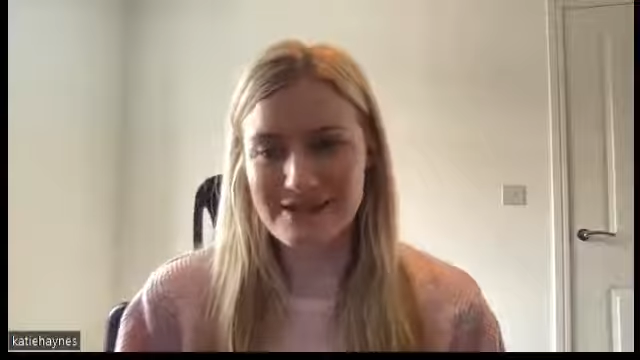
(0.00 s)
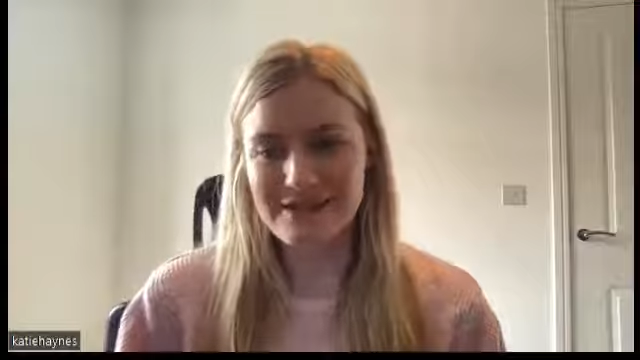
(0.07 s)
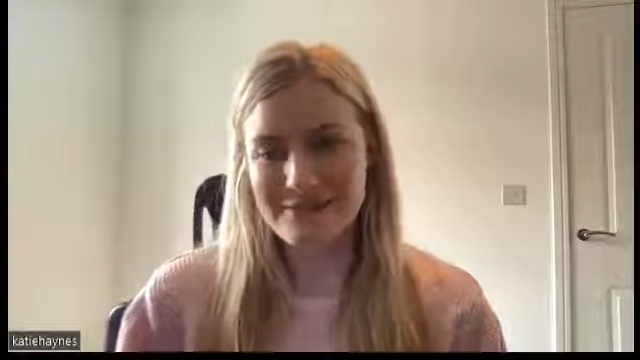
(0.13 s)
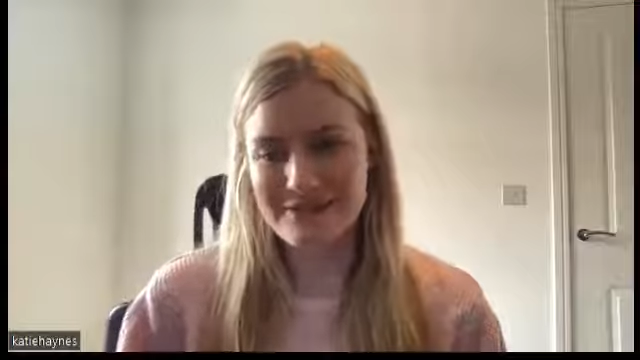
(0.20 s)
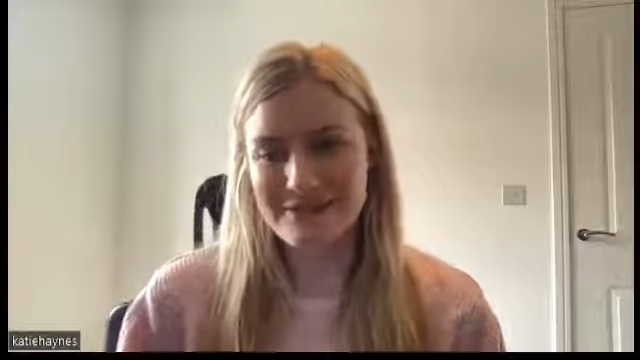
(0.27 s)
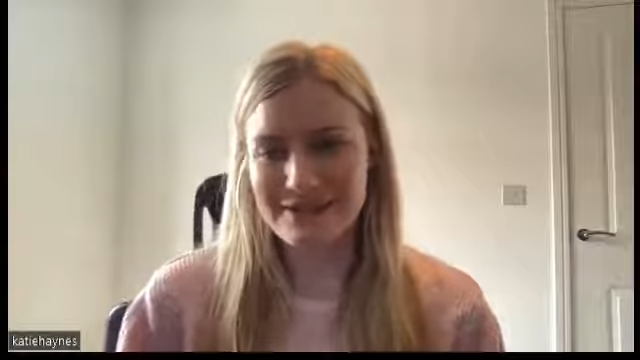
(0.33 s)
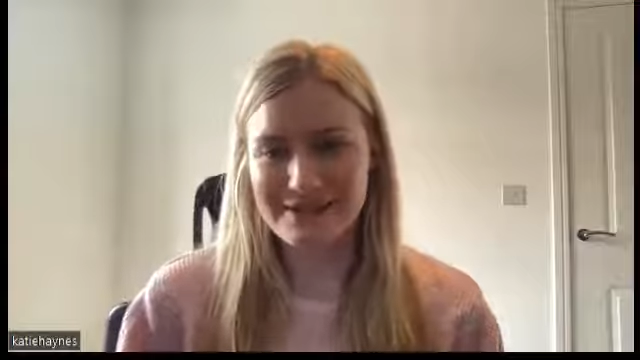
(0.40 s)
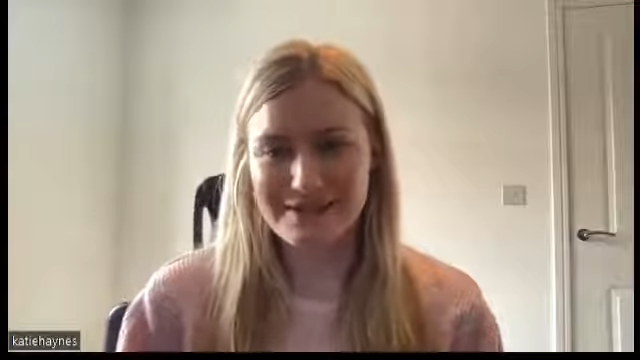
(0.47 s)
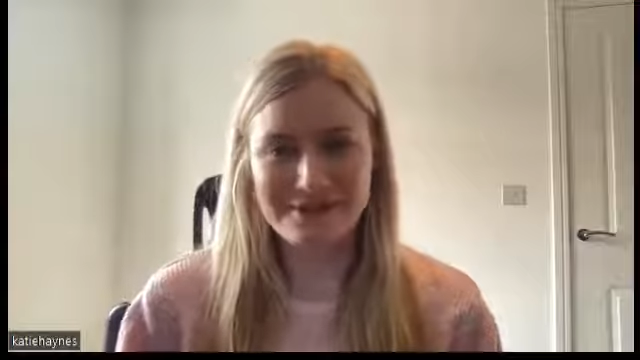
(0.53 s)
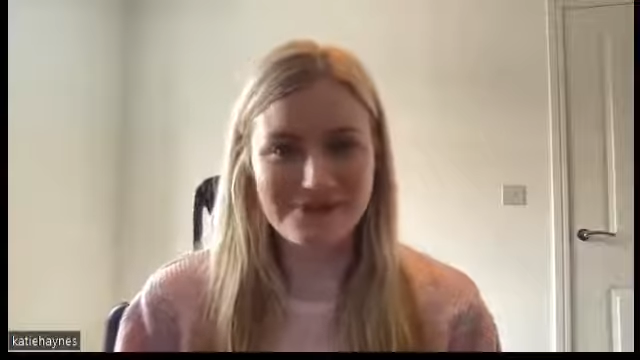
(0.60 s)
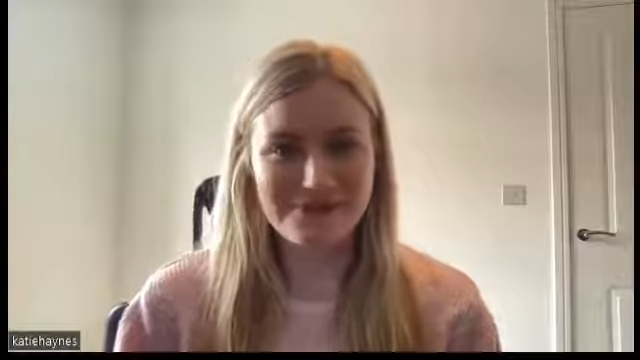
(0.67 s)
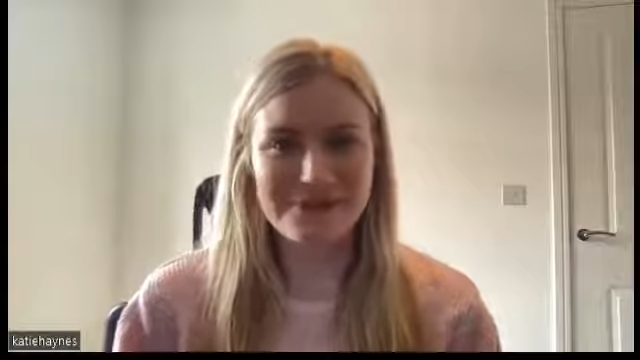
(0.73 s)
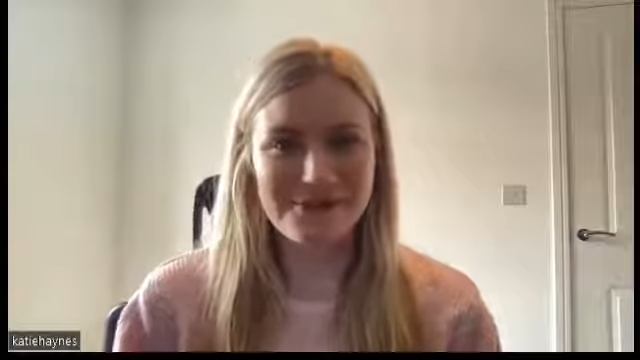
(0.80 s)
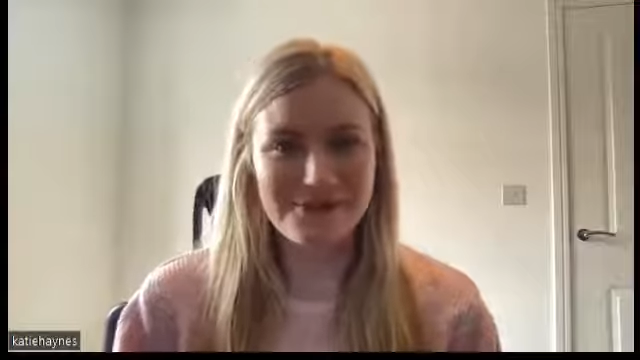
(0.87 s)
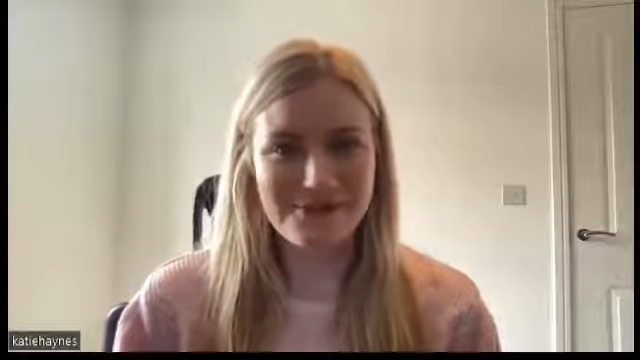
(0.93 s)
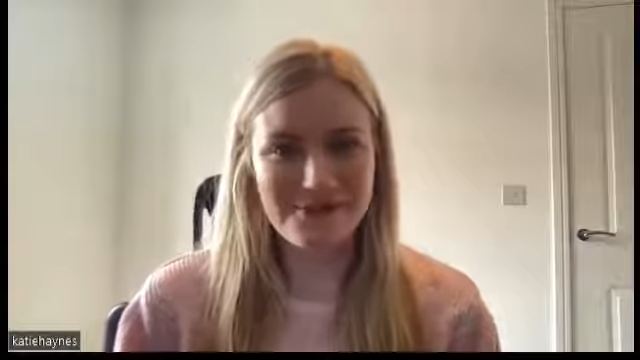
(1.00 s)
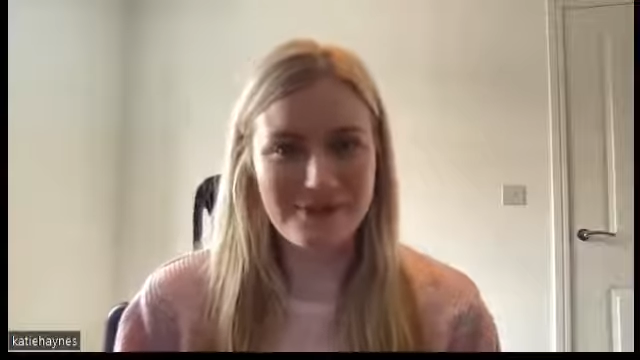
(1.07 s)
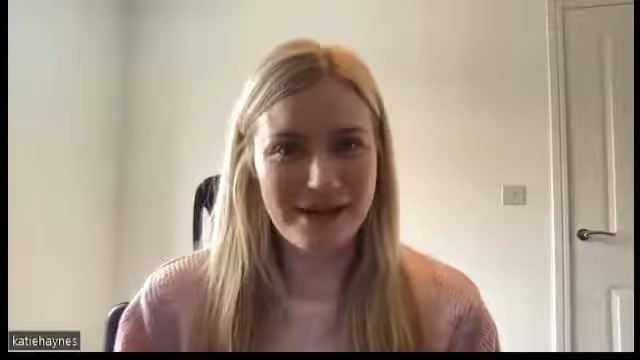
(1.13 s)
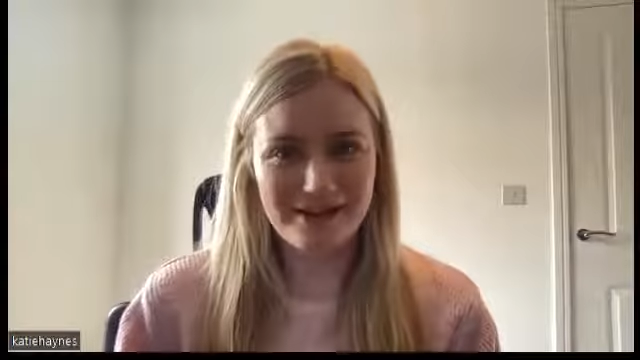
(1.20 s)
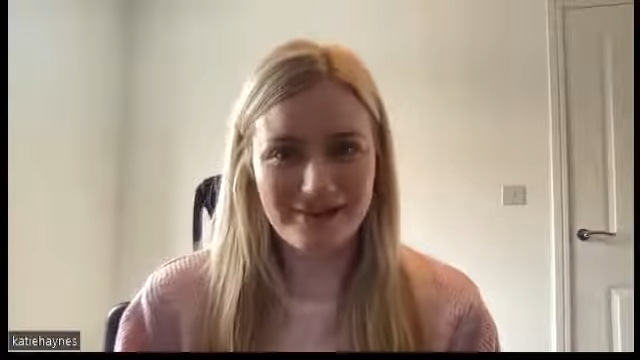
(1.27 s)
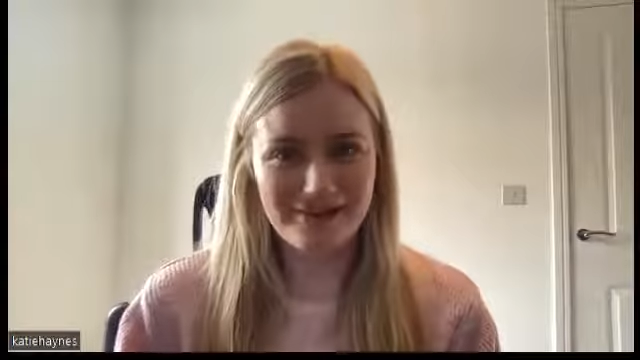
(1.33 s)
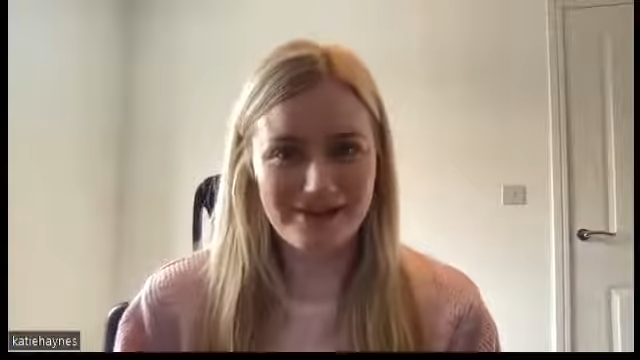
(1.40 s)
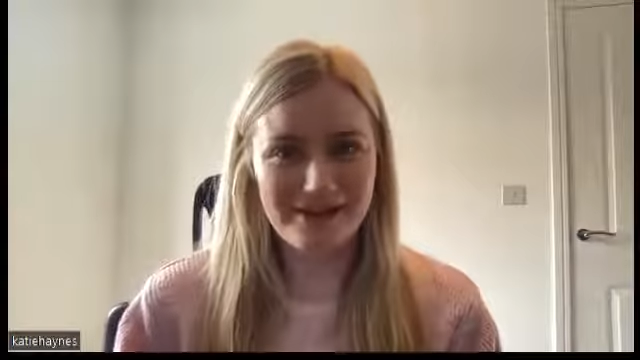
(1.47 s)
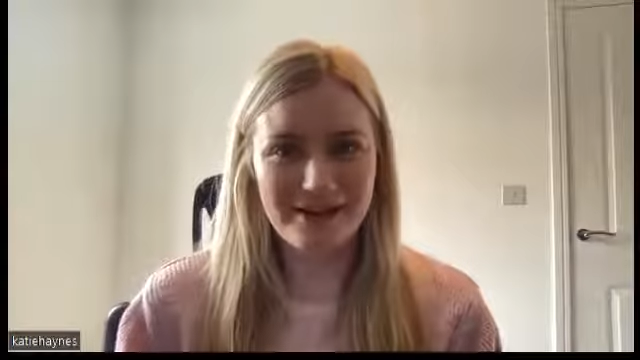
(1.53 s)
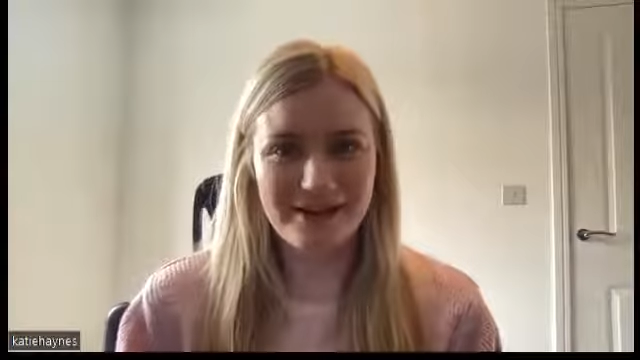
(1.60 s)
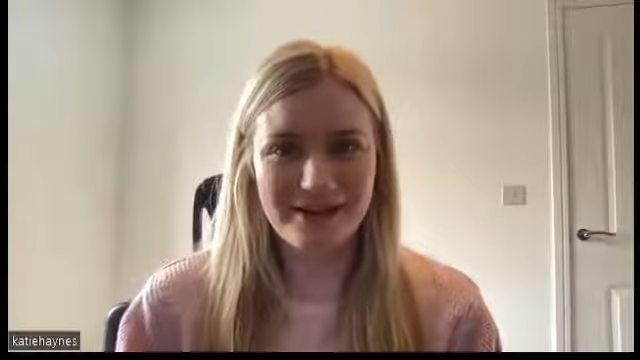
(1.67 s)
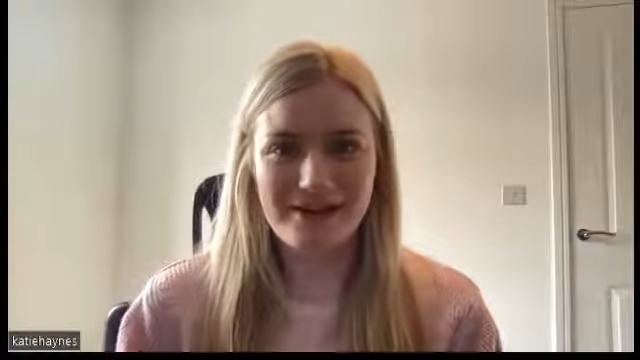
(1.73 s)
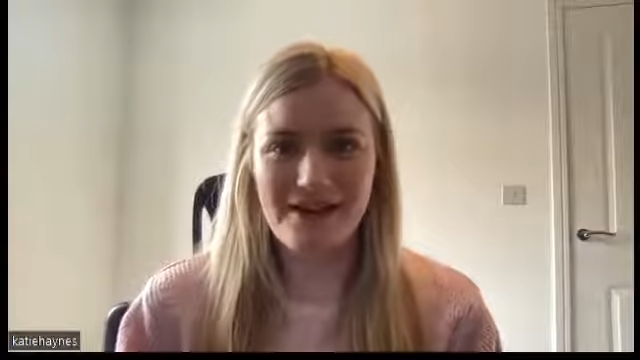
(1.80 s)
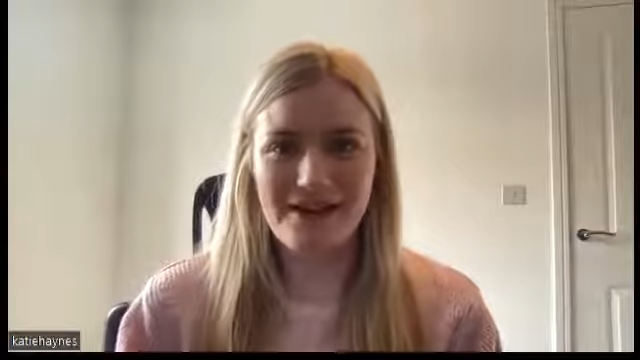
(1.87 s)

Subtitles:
Am I going to feel the benefit?